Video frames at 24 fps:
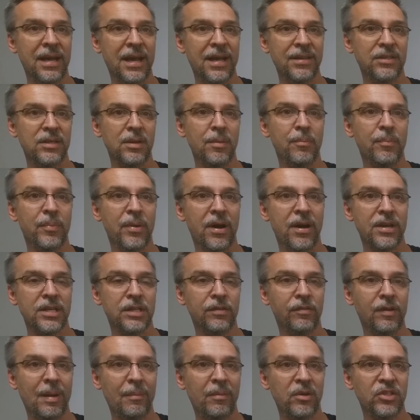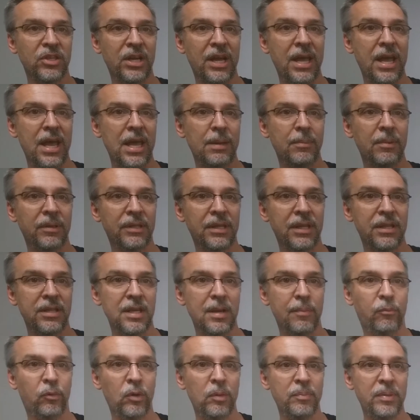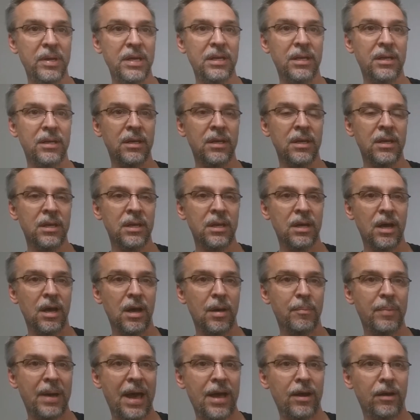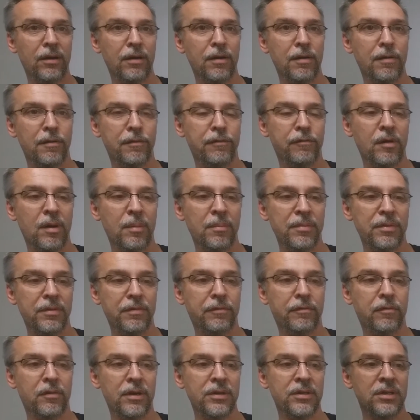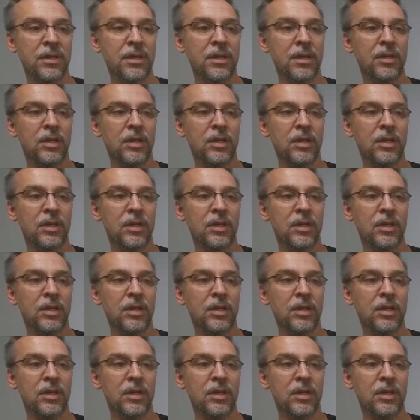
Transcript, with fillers: has an embossed Fabergé egg, but then the repeated uh, pattern from the front.